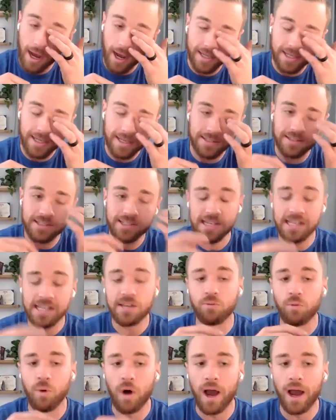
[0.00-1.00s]
I can
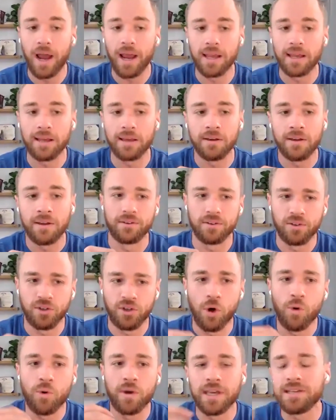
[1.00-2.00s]
see why
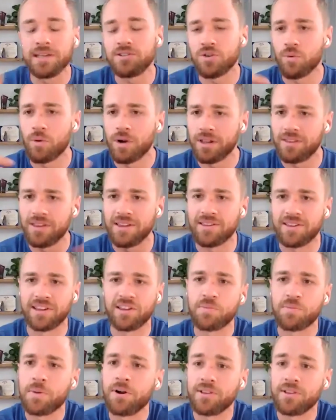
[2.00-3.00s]
going into one of these
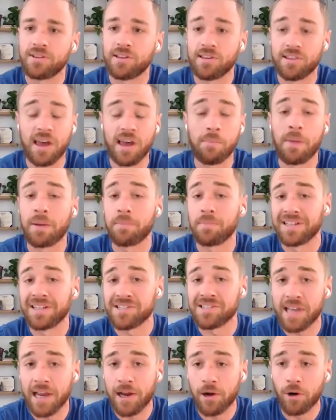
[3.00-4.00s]
experiences that might be
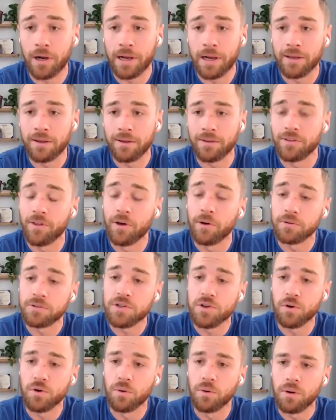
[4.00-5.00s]
scary though
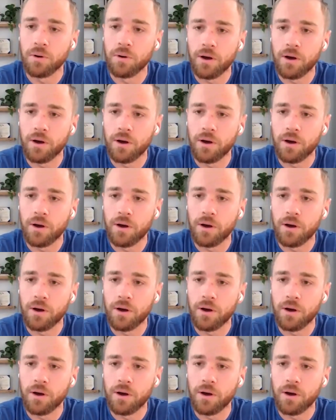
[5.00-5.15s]
too.